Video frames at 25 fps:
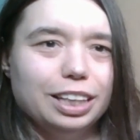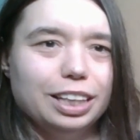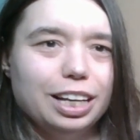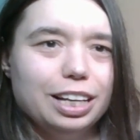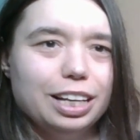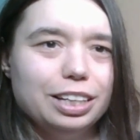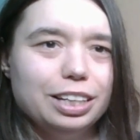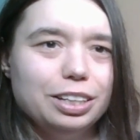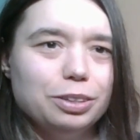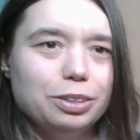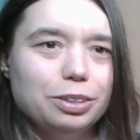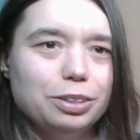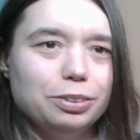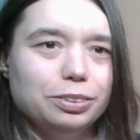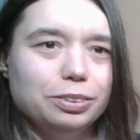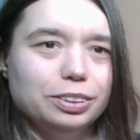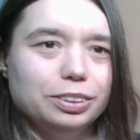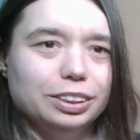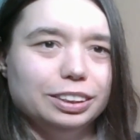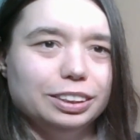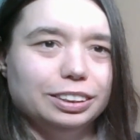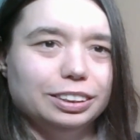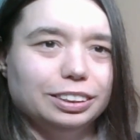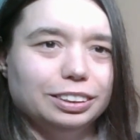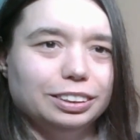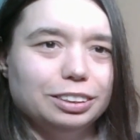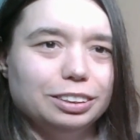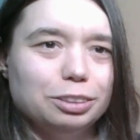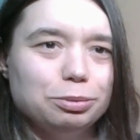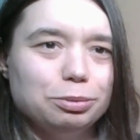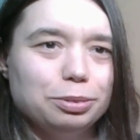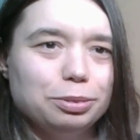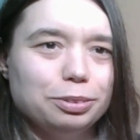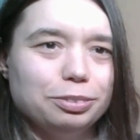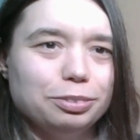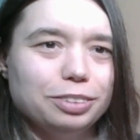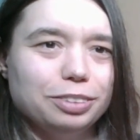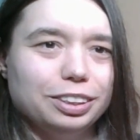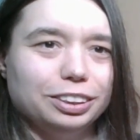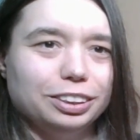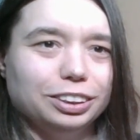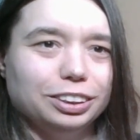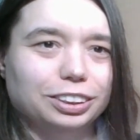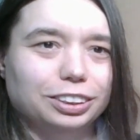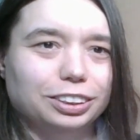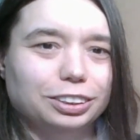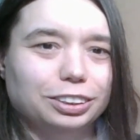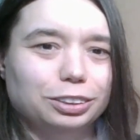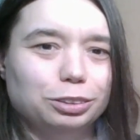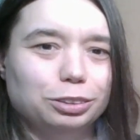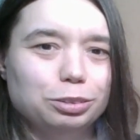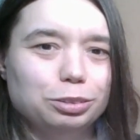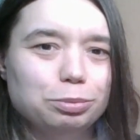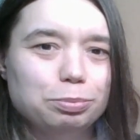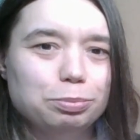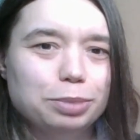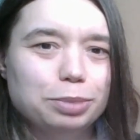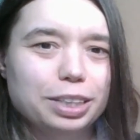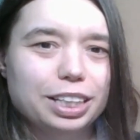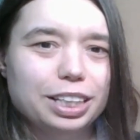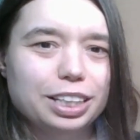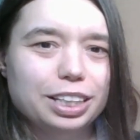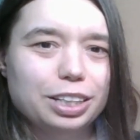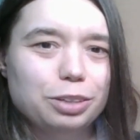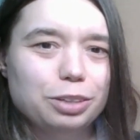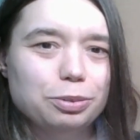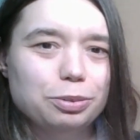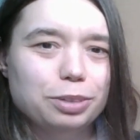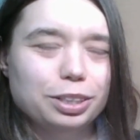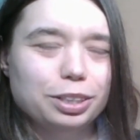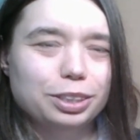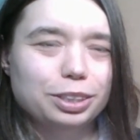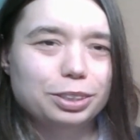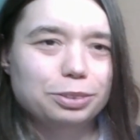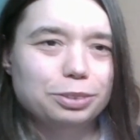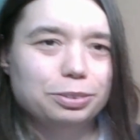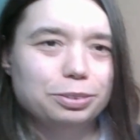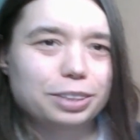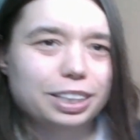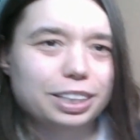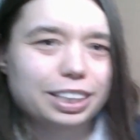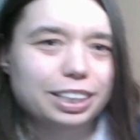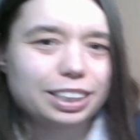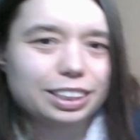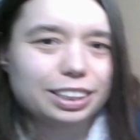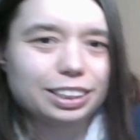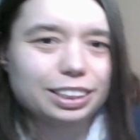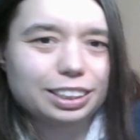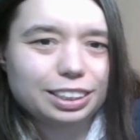I know it's not professional, but you wanna know what?